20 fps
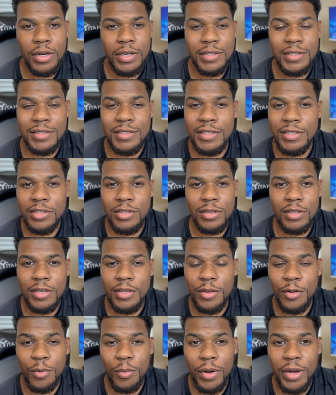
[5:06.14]

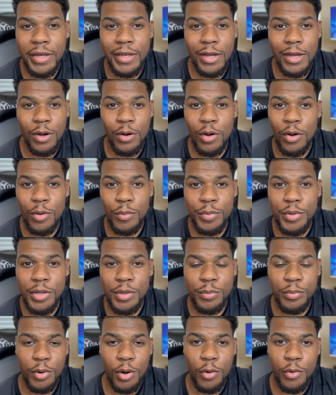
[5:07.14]
essentially the way OOP
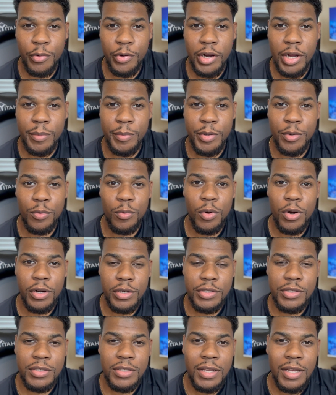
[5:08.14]
programming
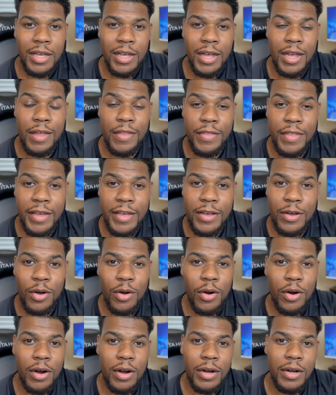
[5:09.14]
works. And they
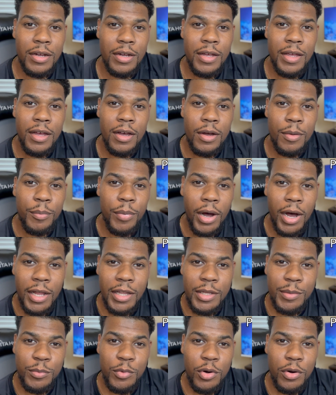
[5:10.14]
are
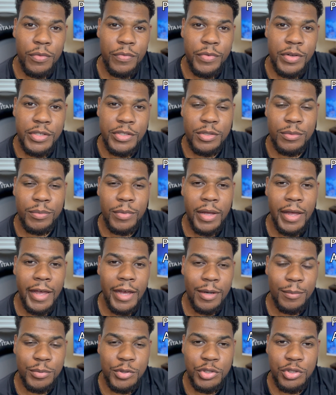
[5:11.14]
polymorphism,
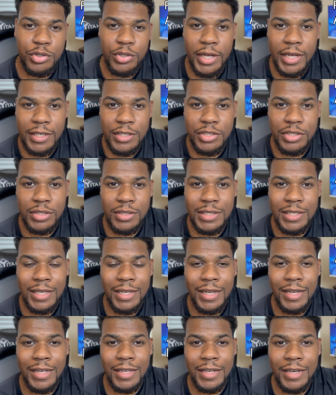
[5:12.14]
abstraction,
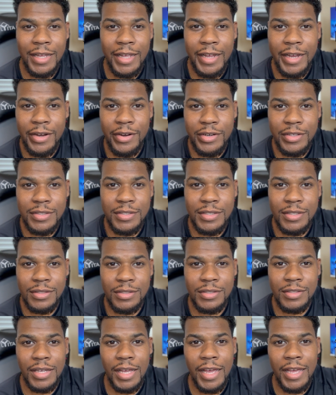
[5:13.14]

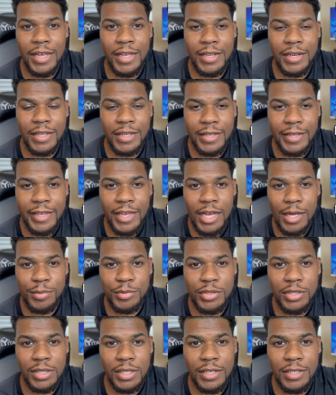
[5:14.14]
inheritance, and
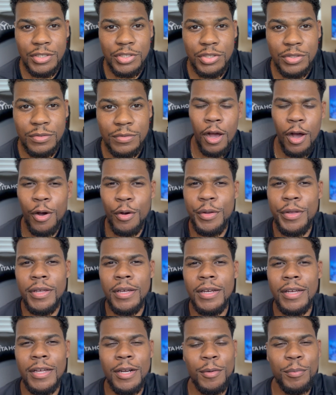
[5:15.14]
encapsulation. Oh
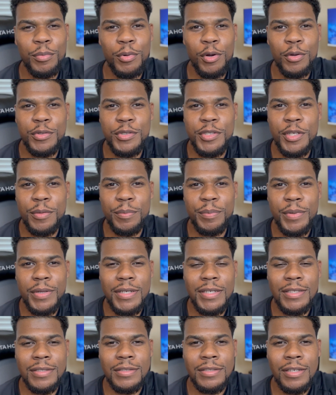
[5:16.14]
yeah, and a pro tip
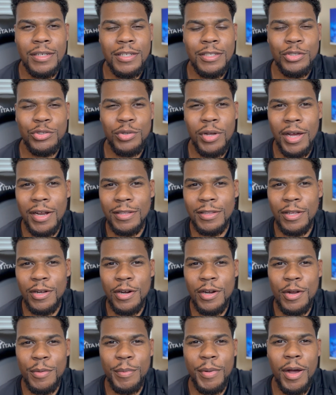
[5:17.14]
is try to
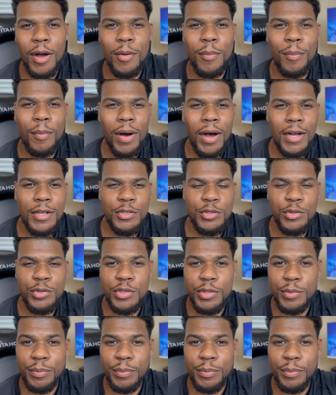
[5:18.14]
learn about modules and